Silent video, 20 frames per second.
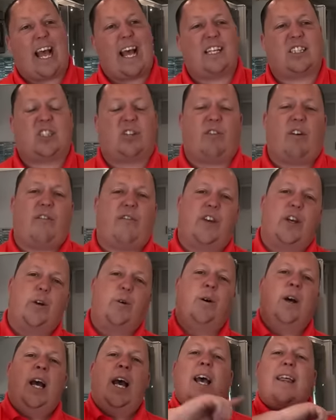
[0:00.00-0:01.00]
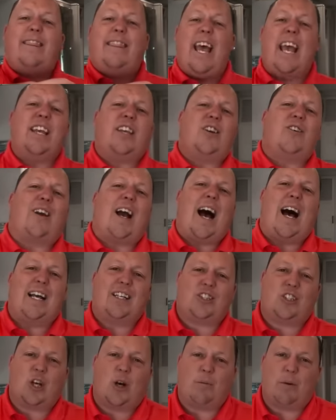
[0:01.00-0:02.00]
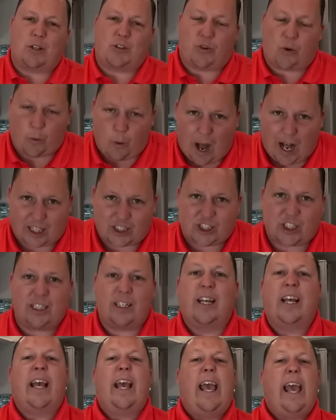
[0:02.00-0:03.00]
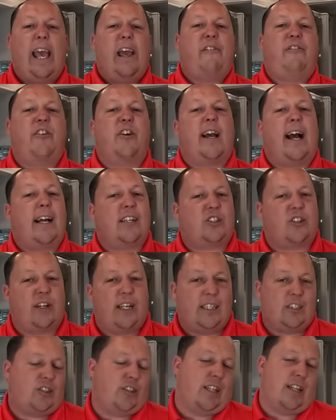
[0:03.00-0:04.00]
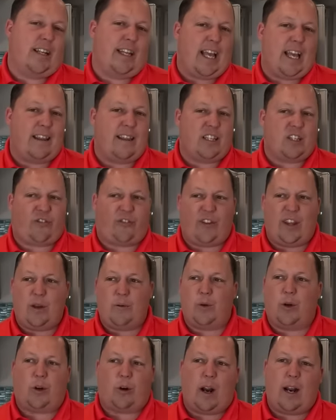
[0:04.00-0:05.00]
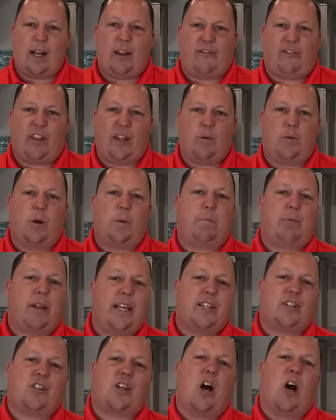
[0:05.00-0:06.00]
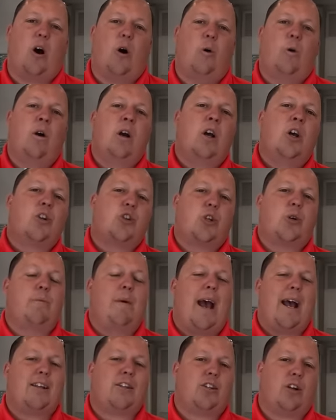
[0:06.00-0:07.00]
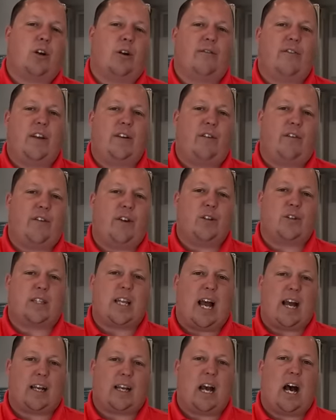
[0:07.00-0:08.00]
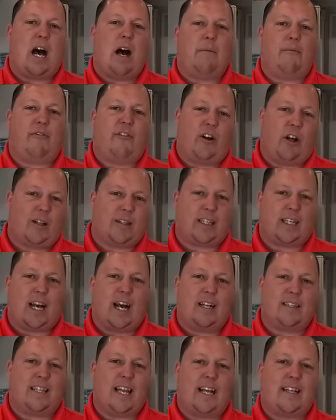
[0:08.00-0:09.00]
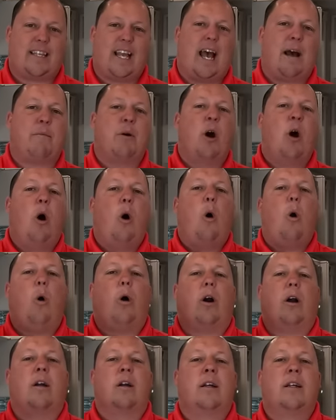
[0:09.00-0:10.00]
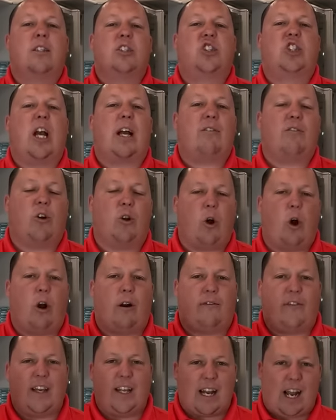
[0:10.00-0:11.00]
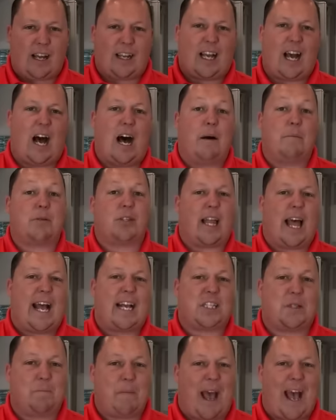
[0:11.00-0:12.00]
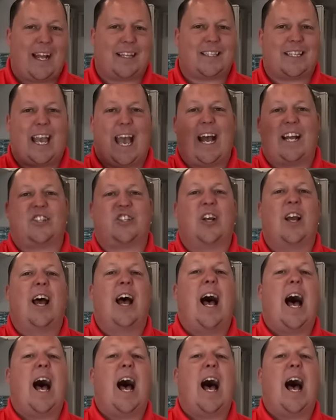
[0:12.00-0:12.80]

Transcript: That's the review. Thank you guys so much for watching. If you guys are interested in getting this Fleetwood or any Fleetwood, please go to mattsrvreviews.com, fill out the contact tab, or generalrv.com slash mattscash.